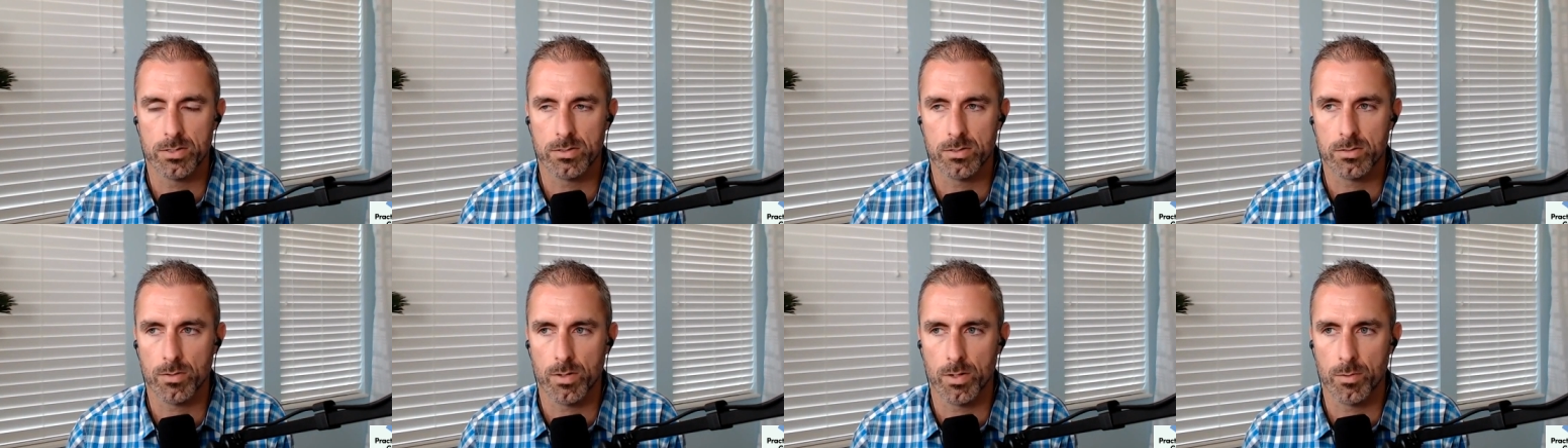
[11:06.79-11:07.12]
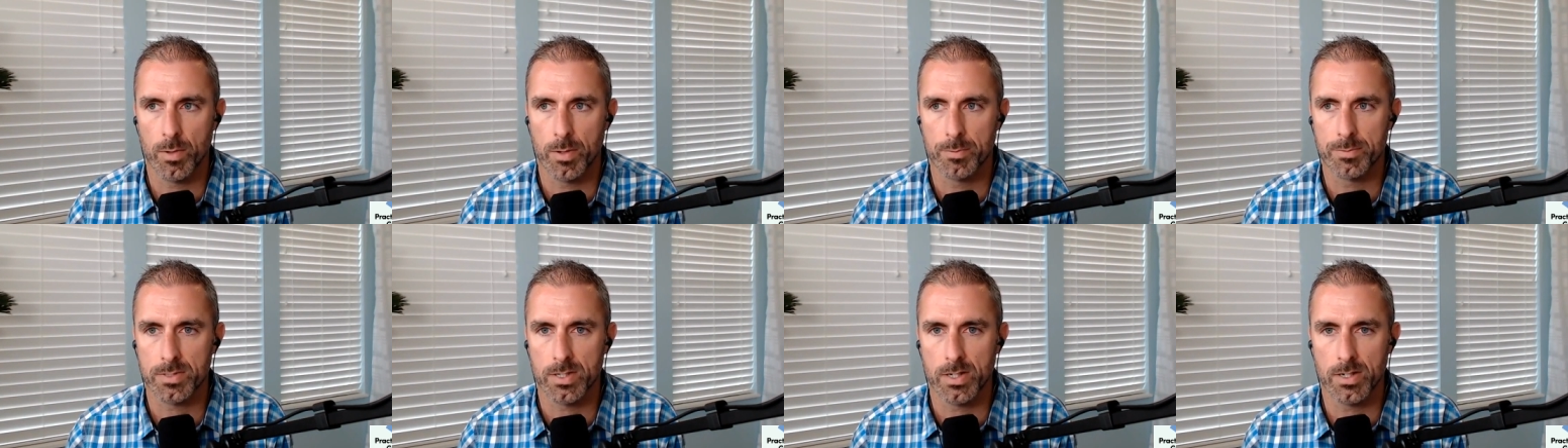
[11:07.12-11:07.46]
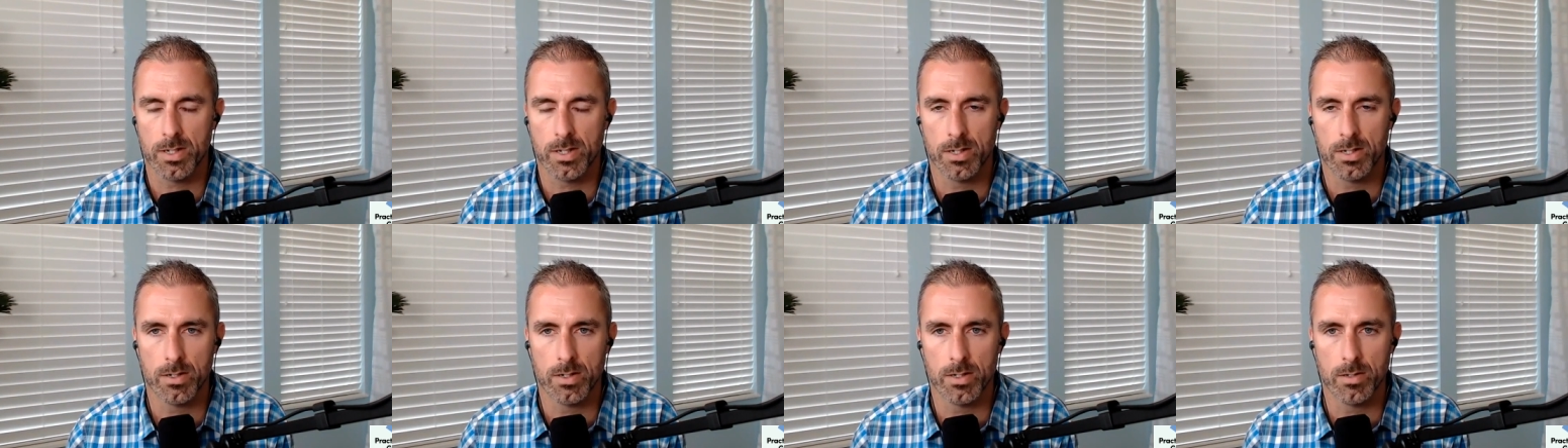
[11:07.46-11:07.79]
to our website
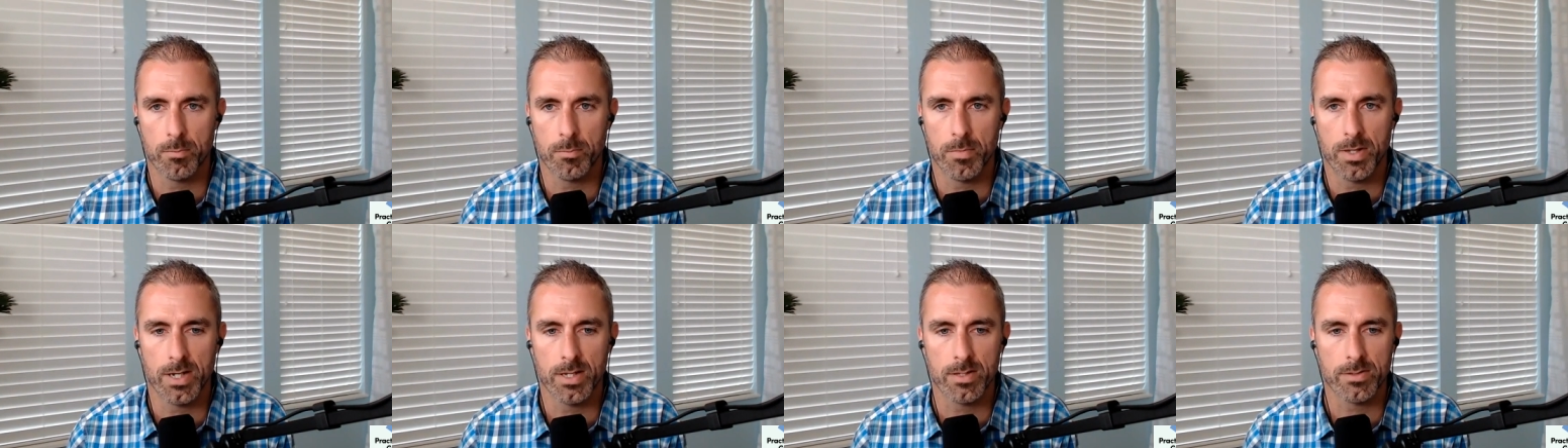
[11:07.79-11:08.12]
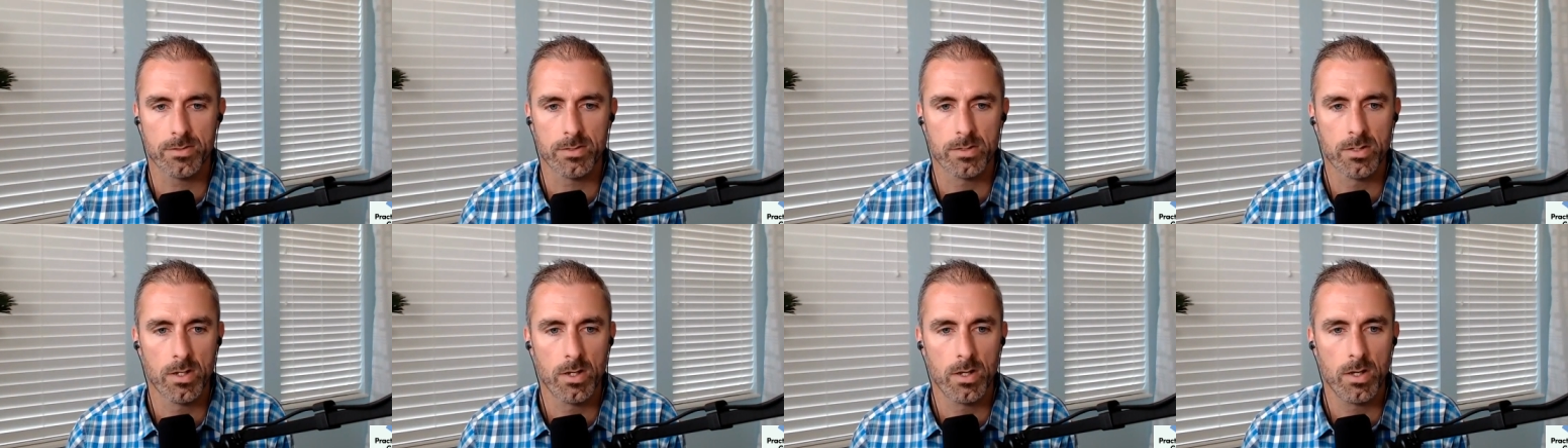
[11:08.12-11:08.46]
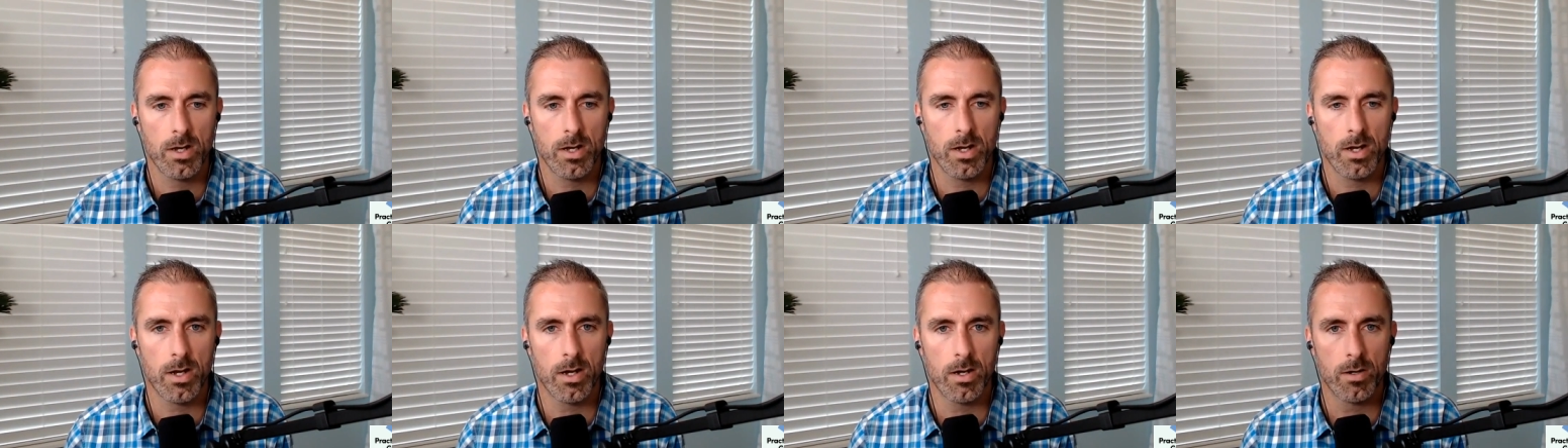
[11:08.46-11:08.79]
in minutes,
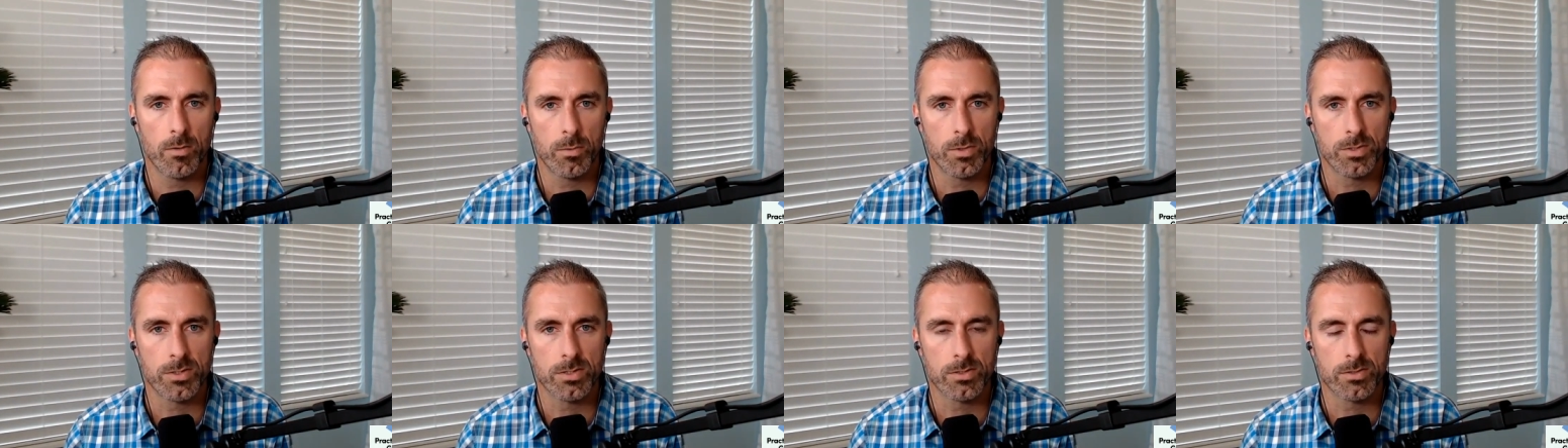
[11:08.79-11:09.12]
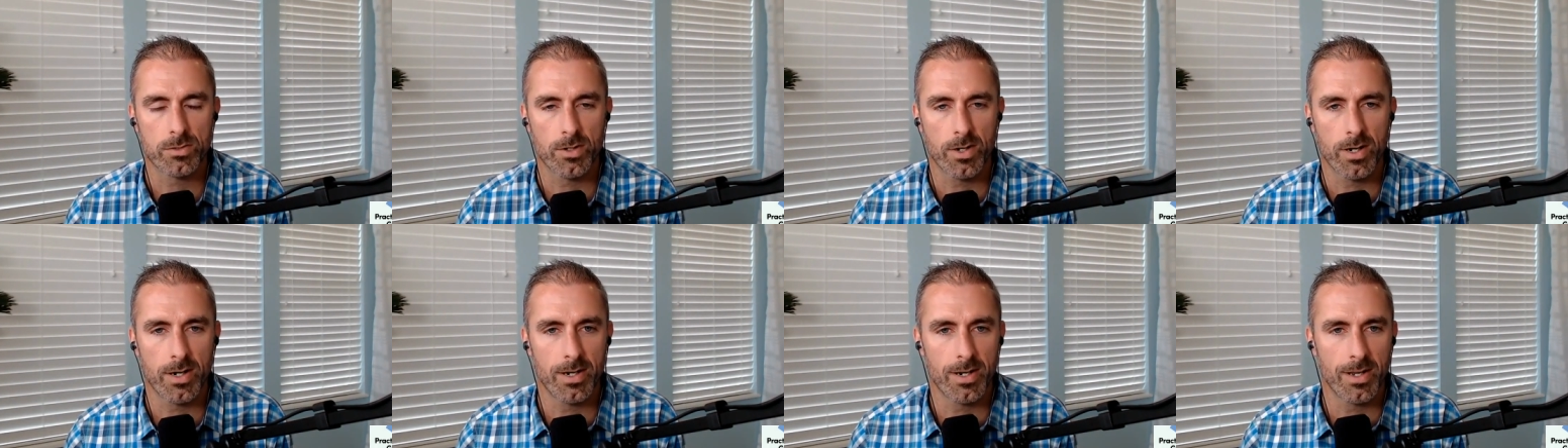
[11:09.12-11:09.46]
which is great.